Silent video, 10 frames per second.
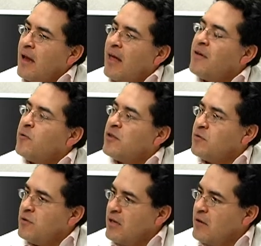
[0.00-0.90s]
adequate
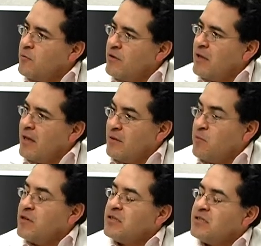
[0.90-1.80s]
to deal with an
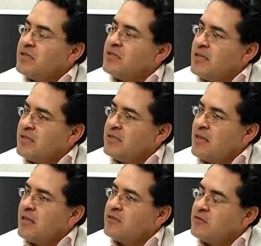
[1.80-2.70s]
emergency such as
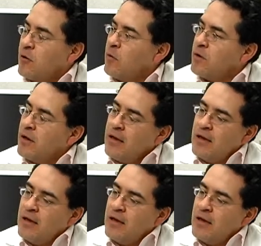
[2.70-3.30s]
a stroke.